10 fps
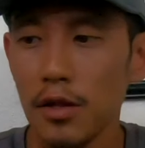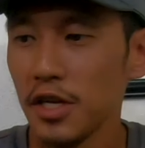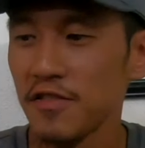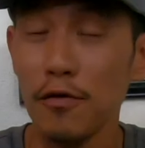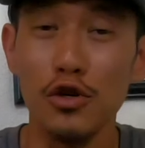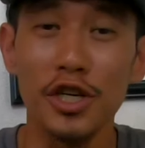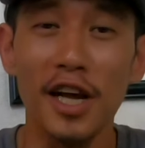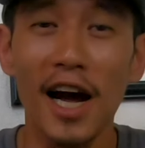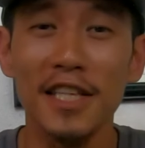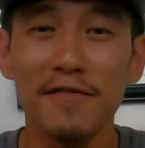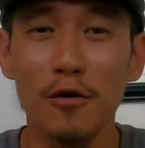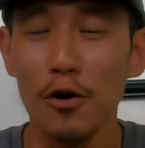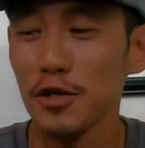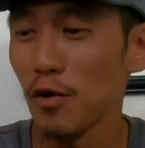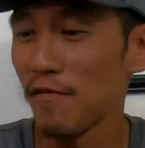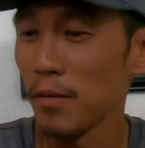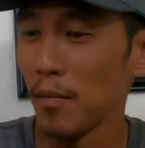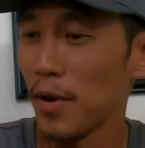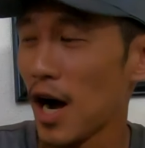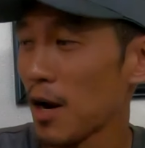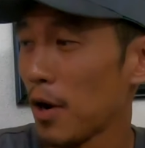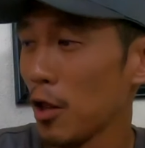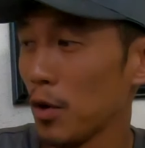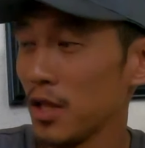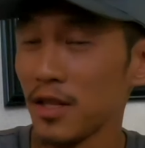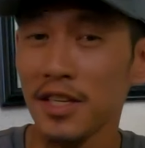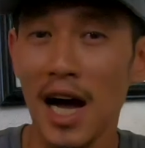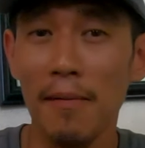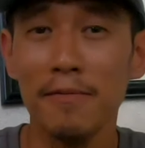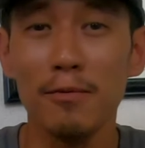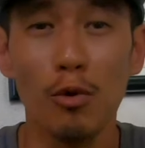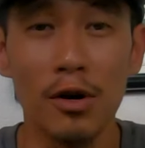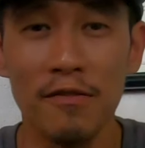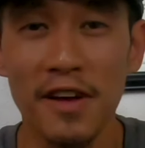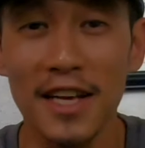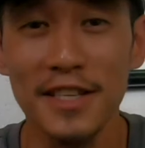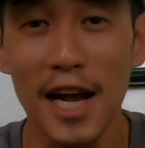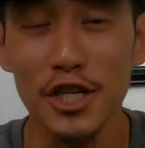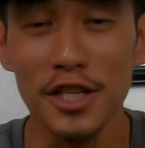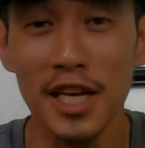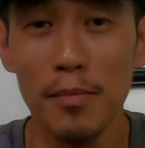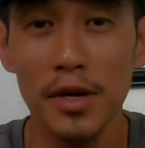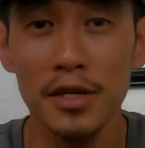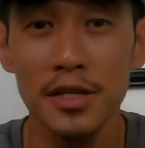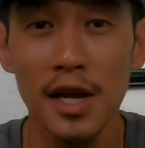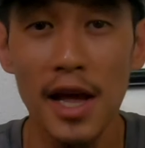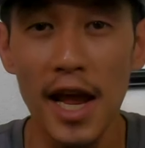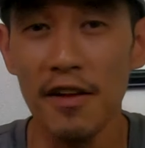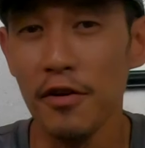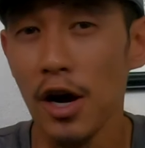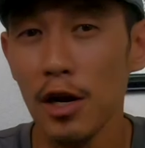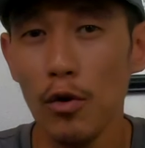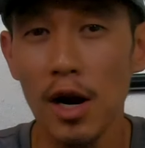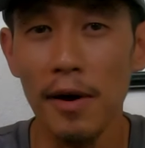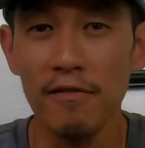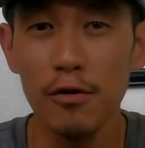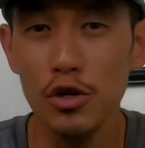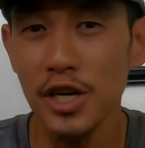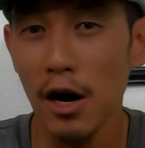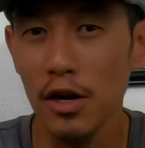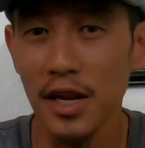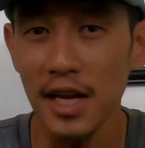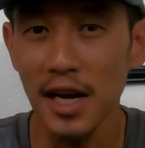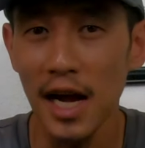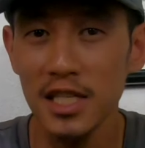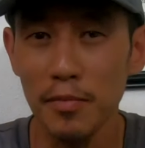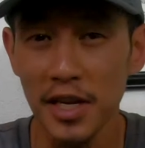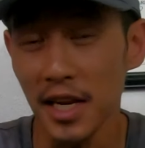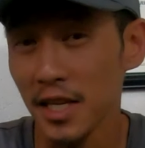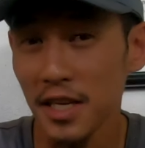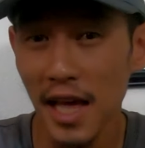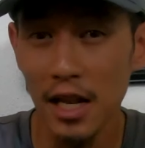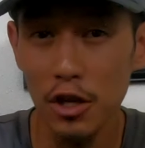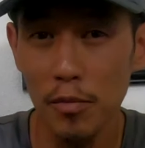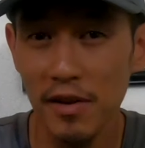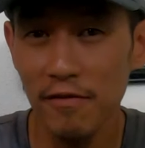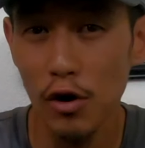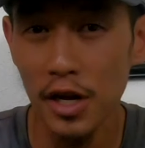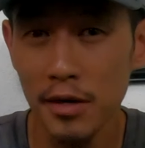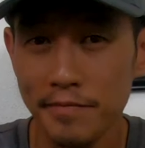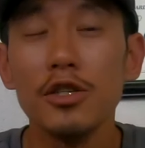These Fuji guides, of course, run from the bottom all the way to the top where the fast action tip is. And if you're unaware about Fuji Alkanite guides, let me get into that a little bit for you.